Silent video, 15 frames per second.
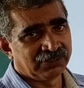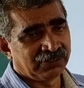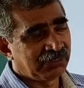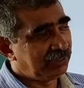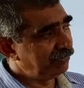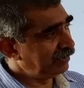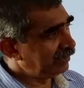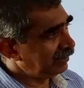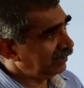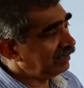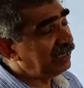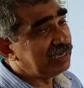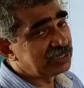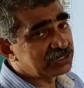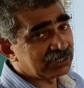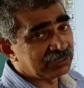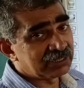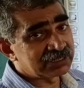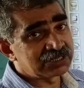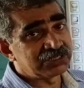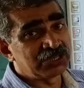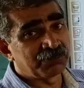Even in Asia there
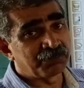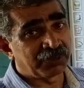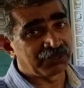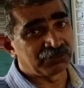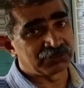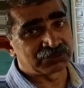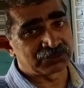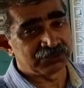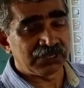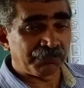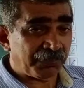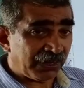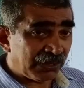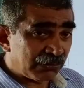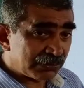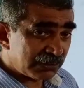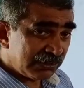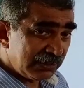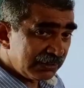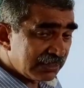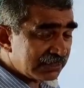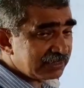is Japan also. Japan also
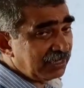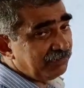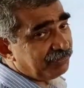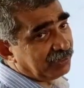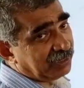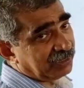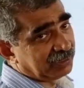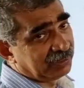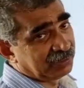did the same thing.